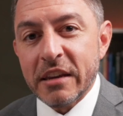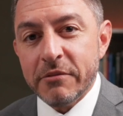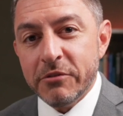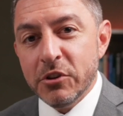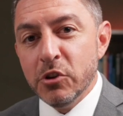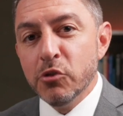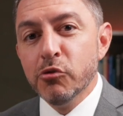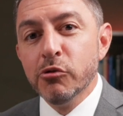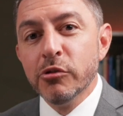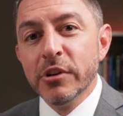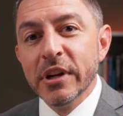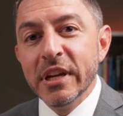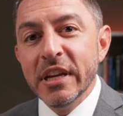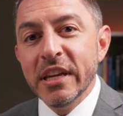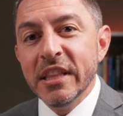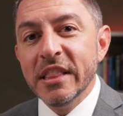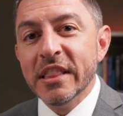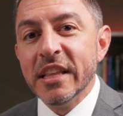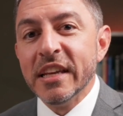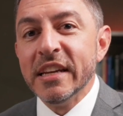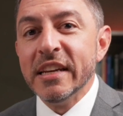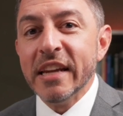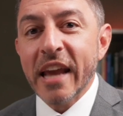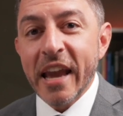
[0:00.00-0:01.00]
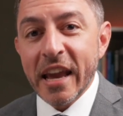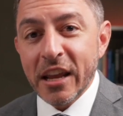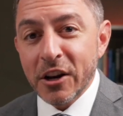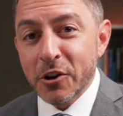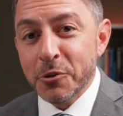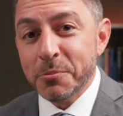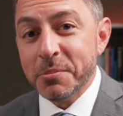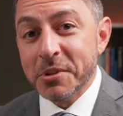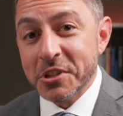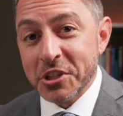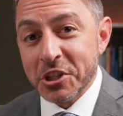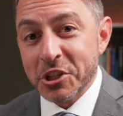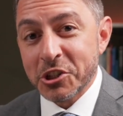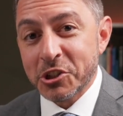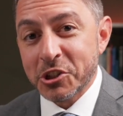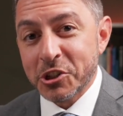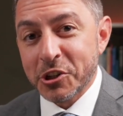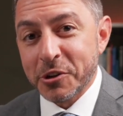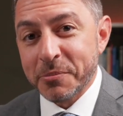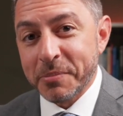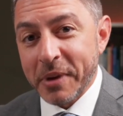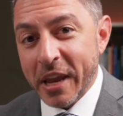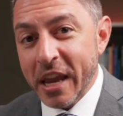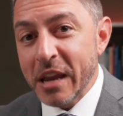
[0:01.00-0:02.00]
if you read the nano
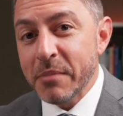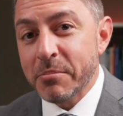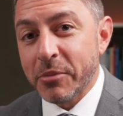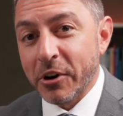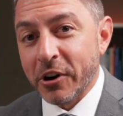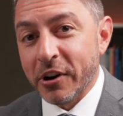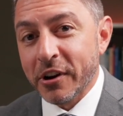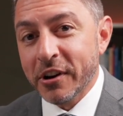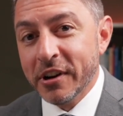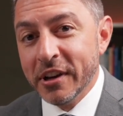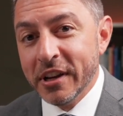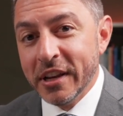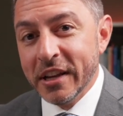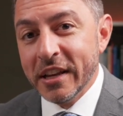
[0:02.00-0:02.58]
positioner paper